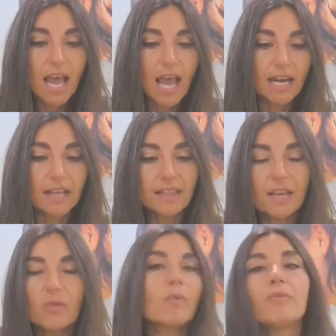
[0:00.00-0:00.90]
And I
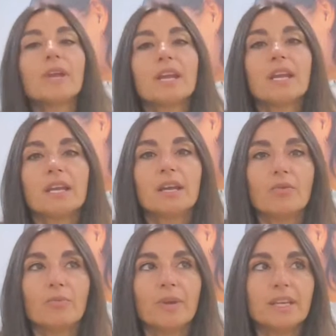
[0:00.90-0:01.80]
think when
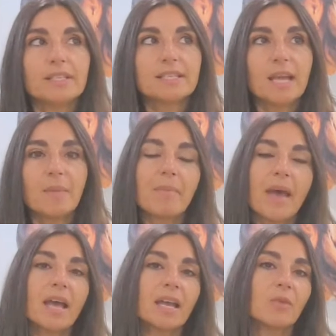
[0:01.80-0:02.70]
we stepped
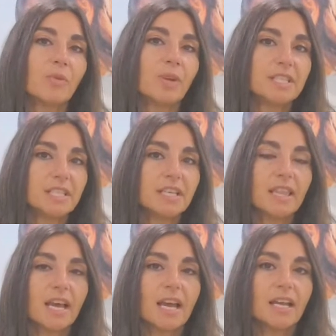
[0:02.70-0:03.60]
back and we did
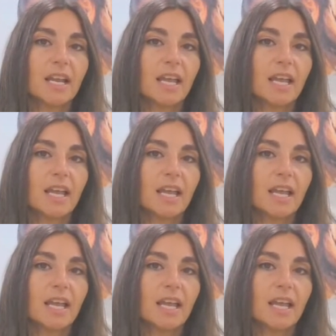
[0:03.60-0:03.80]
that